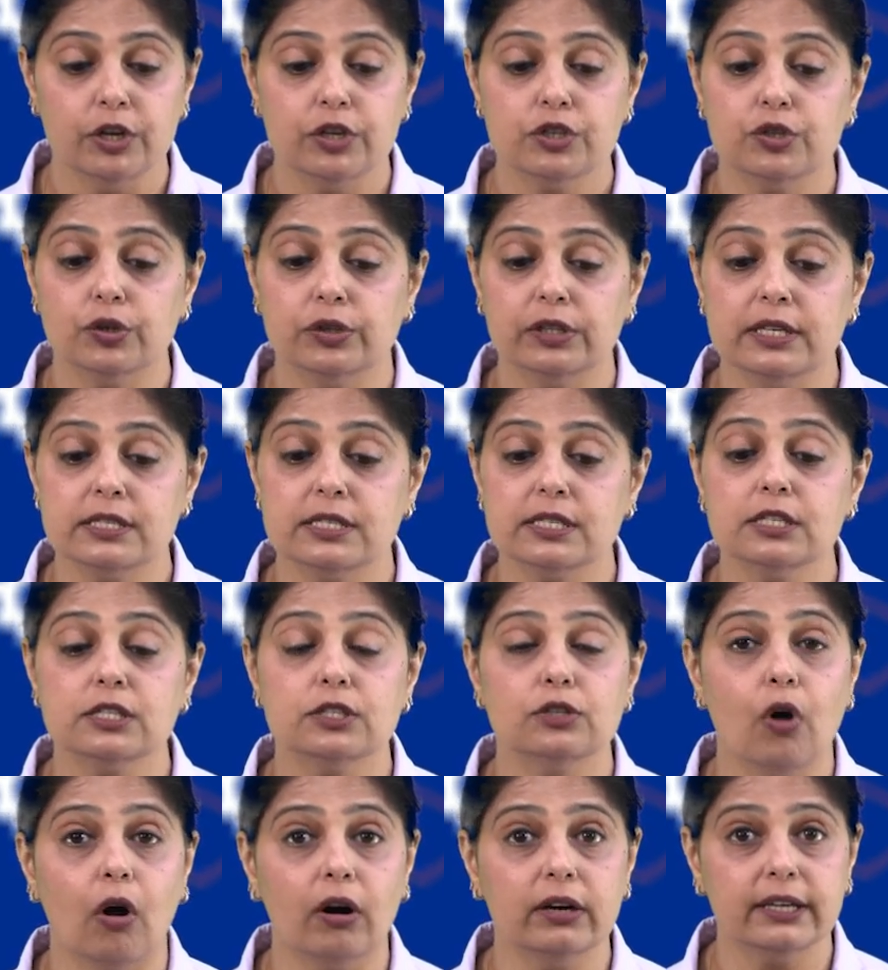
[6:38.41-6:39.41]
So, this
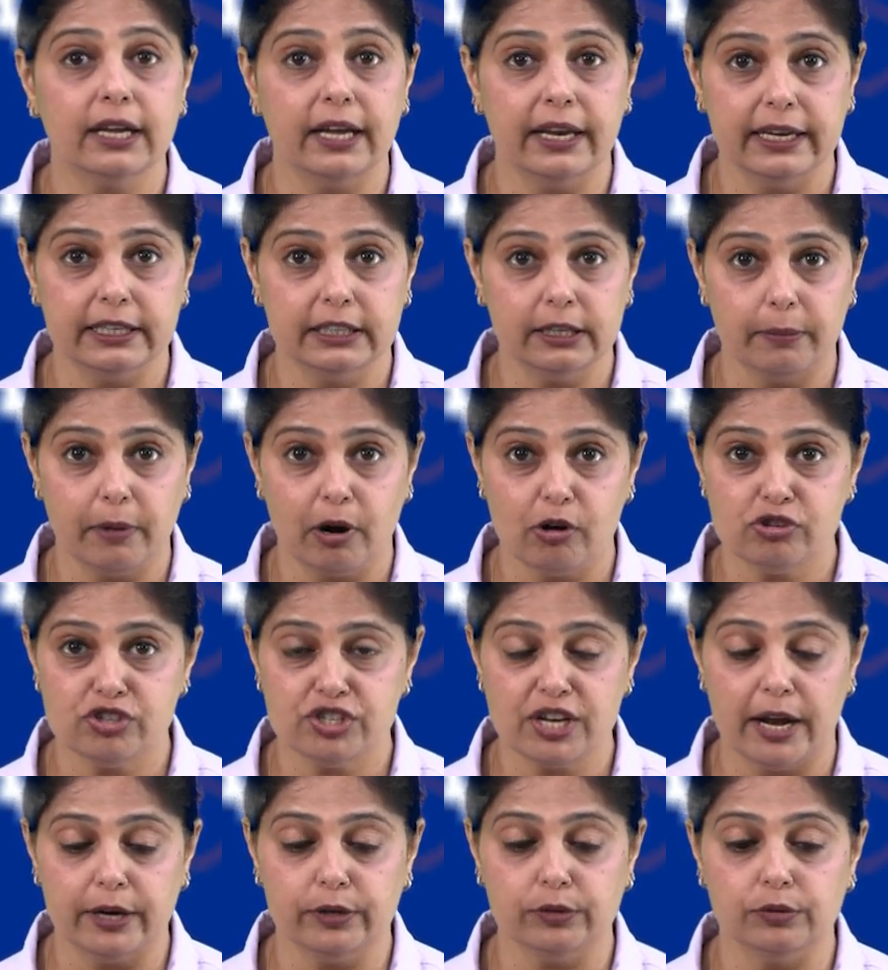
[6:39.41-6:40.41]
is not correct about
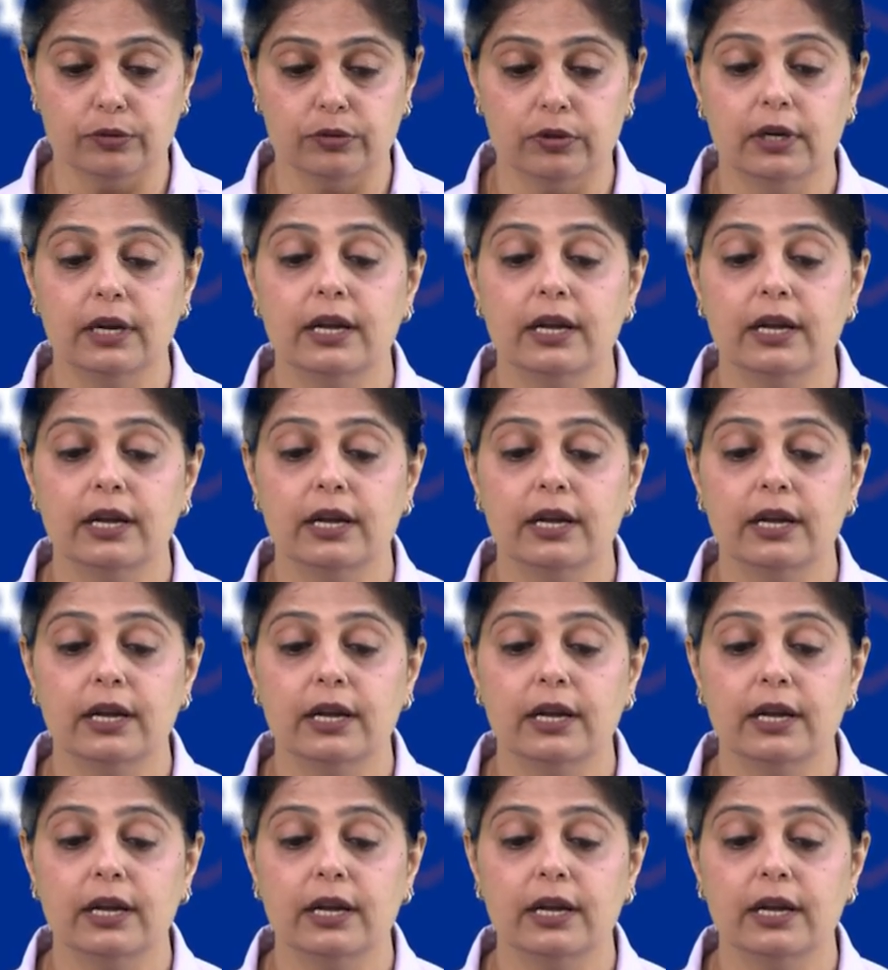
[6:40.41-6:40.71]
shadow.